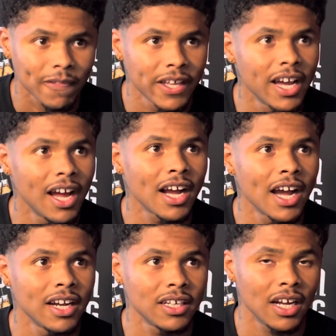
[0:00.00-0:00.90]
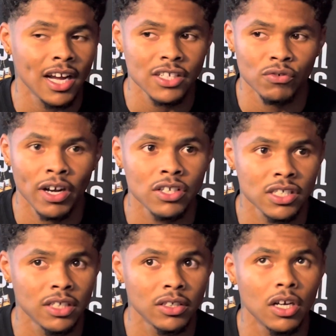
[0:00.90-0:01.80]
Yeah, I got some rounds
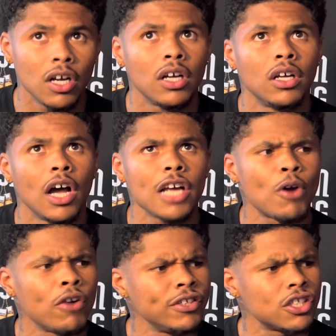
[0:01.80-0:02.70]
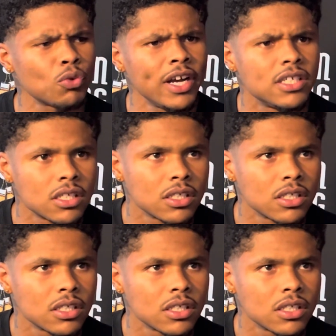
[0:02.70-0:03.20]
in. I sparred Regis twice.